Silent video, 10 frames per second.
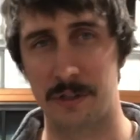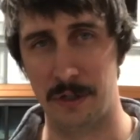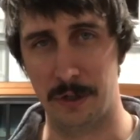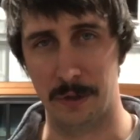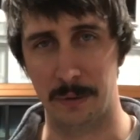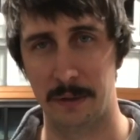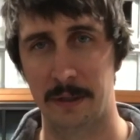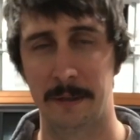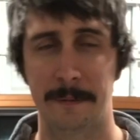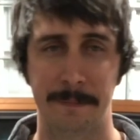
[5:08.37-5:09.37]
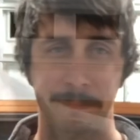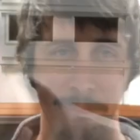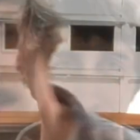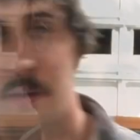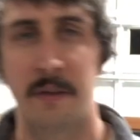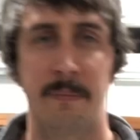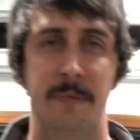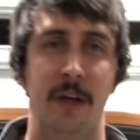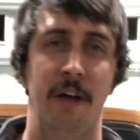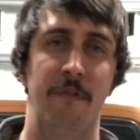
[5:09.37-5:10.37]
new.
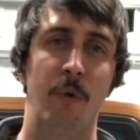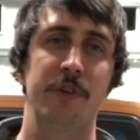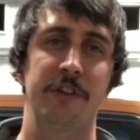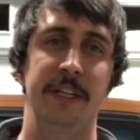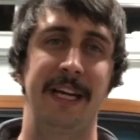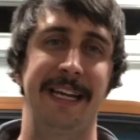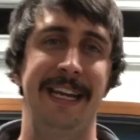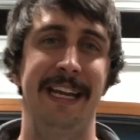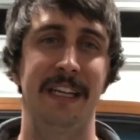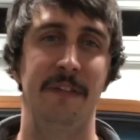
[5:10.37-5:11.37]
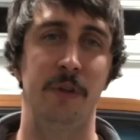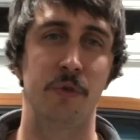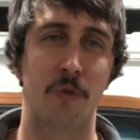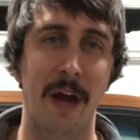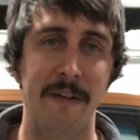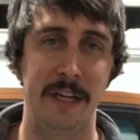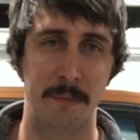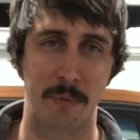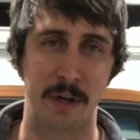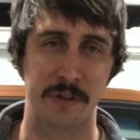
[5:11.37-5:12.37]
Unfortunately, I can't give you driving
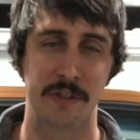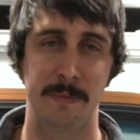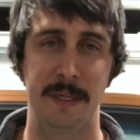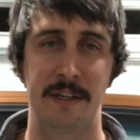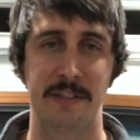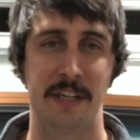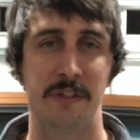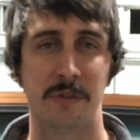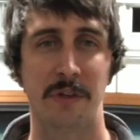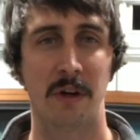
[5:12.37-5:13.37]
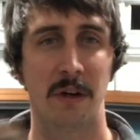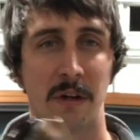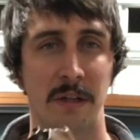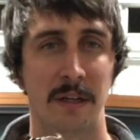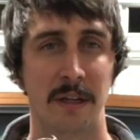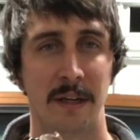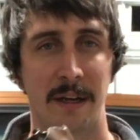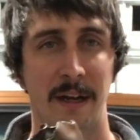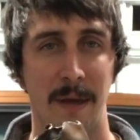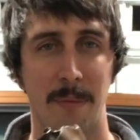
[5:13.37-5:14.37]
impressions because as you saw,
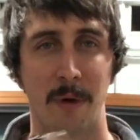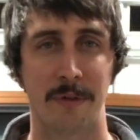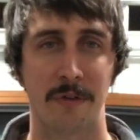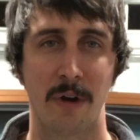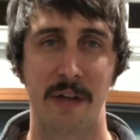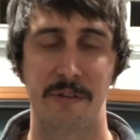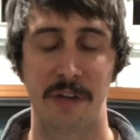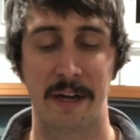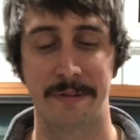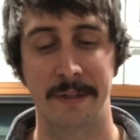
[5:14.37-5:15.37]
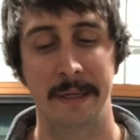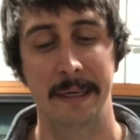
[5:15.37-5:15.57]
I broke the drive shaft.